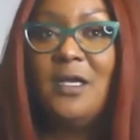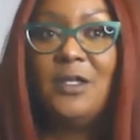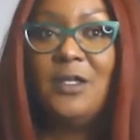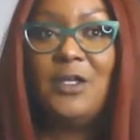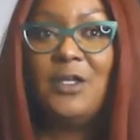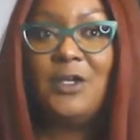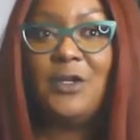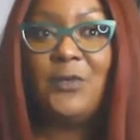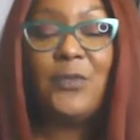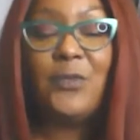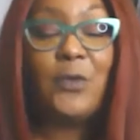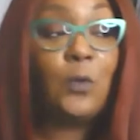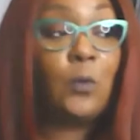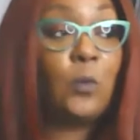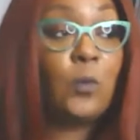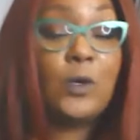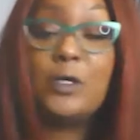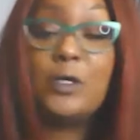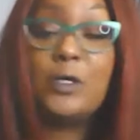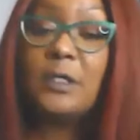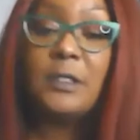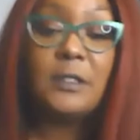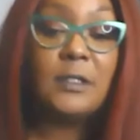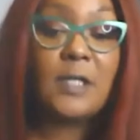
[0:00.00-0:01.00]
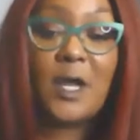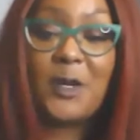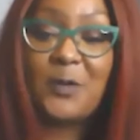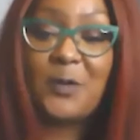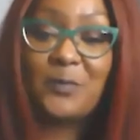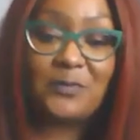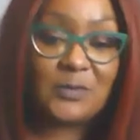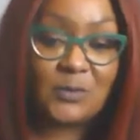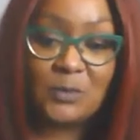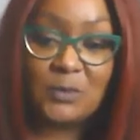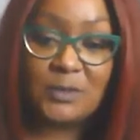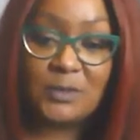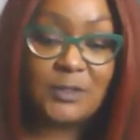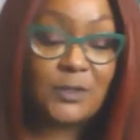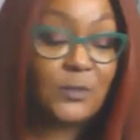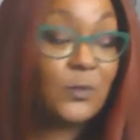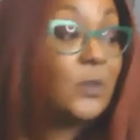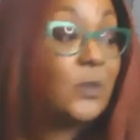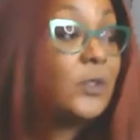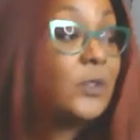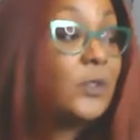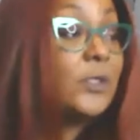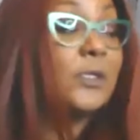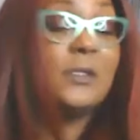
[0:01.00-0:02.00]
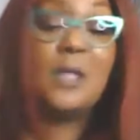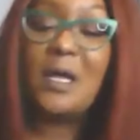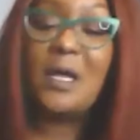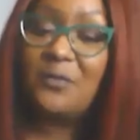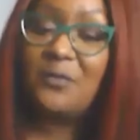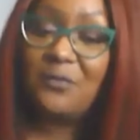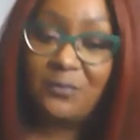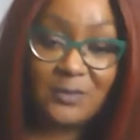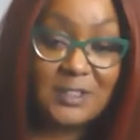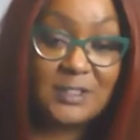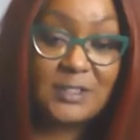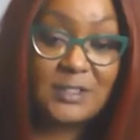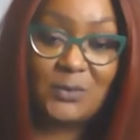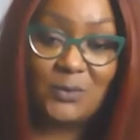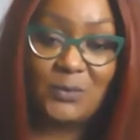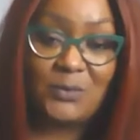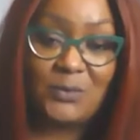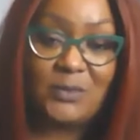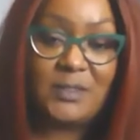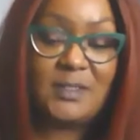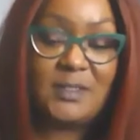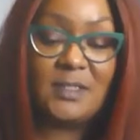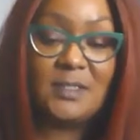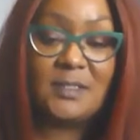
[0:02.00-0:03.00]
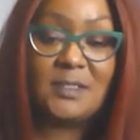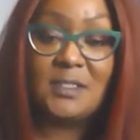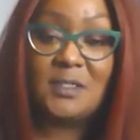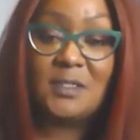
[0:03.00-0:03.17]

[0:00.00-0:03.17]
you know, there weren't a lot of tools, there weren't a lot of resources.